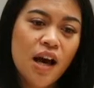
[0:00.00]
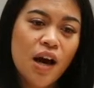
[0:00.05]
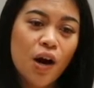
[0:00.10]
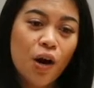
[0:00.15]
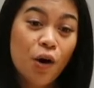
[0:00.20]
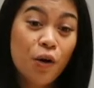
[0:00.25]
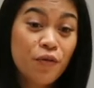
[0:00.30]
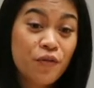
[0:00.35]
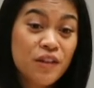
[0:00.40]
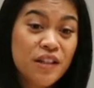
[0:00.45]

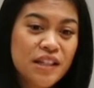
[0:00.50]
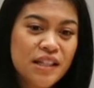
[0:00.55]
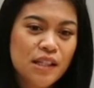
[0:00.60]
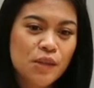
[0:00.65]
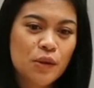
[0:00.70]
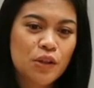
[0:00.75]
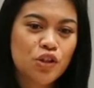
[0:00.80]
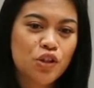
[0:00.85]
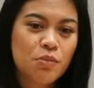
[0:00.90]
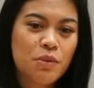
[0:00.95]
Hopefully this
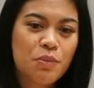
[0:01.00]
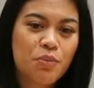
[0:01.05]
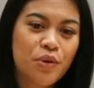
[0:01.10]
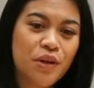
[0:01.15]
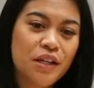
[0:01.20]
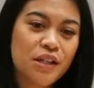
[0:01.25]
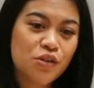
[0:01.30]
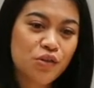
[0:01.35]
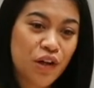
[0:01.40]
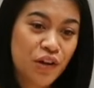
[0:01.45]
one should be
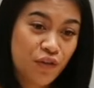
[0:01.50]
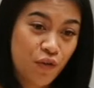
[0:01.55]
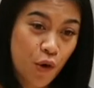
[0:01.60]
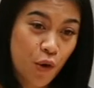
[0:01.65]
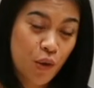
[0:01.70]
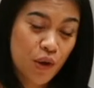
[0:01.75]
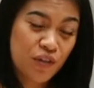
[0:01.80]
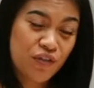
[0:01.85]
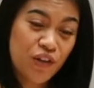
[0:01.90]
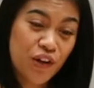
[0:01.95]
pretty
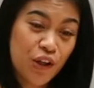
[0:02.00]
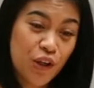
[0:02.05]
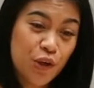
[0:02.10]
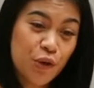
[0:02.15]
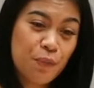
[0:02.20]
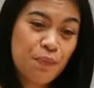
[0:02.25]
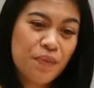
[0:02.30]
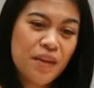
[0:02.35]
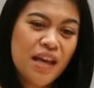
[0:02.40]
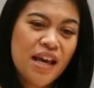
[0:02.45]
straightforward for
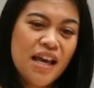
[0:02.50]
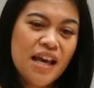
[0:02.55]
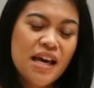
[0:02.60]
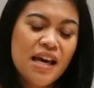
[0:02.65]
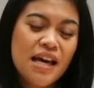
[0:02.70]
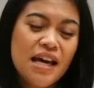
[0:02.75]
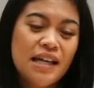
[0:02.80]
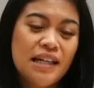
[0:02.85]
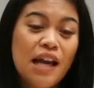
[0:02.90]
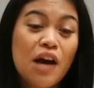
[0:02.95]
you.
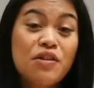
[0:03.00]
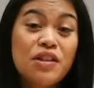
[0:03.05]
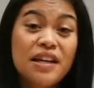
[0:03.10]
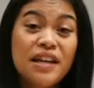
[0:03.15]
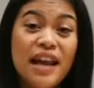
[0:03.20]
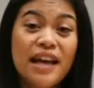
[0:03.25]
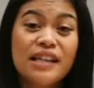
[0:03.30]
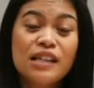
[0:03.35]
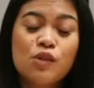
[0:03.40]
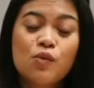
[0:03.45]
Now the
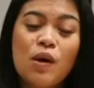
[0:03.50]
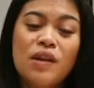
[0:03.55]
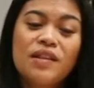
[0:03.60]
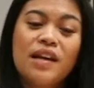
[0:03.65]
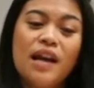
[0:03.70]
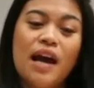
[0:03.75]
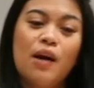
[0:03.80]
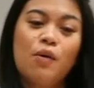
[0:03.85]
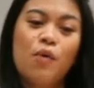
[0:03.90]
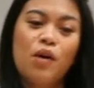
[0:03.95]
next one
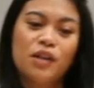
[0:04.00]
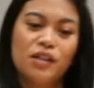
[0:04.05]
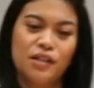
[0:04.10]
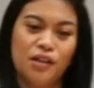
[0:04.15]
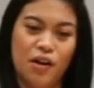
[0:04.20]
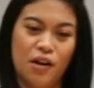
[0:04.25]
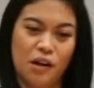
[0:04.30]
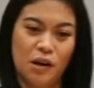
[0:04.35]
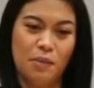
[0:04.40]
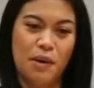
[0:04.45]
that I want to
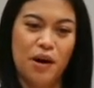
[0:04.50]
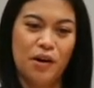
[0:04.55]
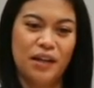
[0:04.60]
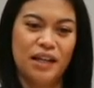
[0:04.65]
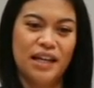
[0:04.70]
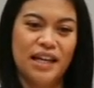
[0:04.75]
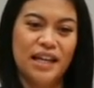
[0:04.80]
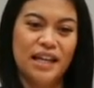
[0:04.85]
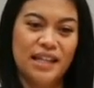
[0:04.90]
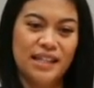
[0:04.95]
talk
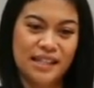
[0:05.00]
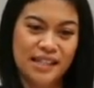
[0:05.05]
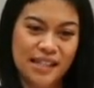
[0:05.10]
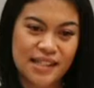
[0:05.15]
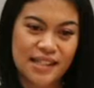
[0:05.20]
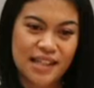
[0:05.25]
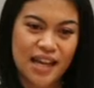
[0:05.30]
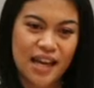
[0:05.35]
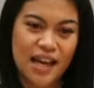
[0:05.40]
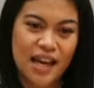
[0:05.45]
about
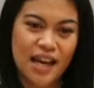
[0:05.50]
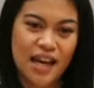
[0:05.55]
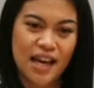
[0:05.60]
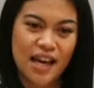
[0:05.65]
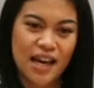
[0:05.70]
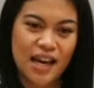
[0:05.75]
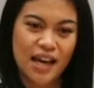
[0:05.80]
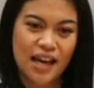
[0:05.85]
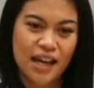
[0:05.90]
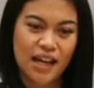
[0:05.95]
is
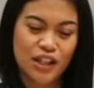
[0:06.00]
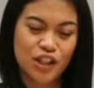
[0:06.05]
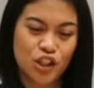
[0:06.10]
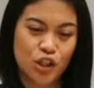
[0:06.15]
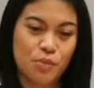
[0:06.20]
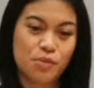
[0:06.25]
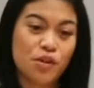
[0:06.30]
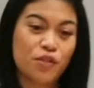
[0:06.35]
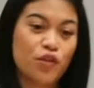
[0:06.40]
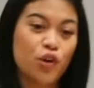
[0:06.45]
in
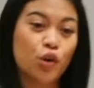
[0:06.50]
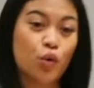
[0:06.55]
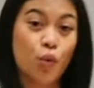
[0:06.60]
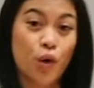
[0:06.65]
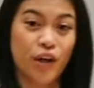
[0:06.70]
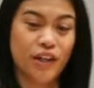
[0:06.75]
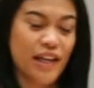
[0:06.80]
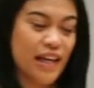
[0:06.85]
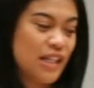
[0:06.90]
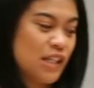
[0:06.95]
terms of your
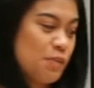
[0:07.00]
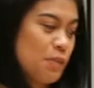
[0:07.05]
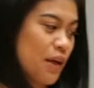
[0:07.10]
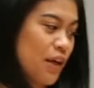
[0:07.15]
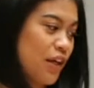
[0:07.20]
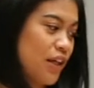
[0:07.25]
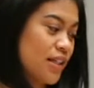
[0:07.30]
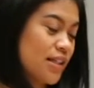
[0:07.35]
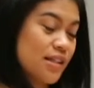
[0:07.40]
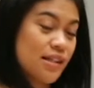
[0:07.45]
work
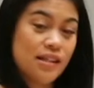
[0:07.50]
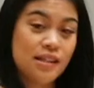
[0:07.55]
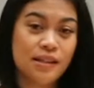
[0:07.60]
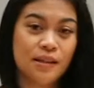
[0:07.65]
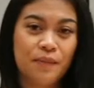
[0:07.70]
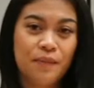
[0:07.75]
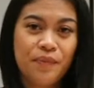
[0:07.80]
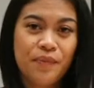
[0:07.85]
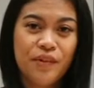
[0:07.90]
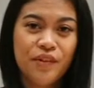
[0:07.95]
experience,
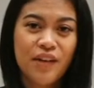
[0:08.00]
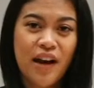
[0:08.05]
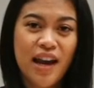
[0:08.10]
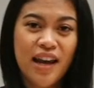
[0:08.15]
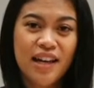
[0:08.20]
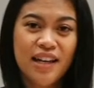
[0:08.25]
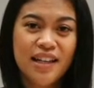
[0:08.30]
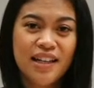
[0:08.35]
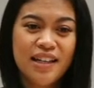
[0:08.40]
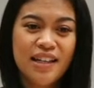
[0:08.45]
right?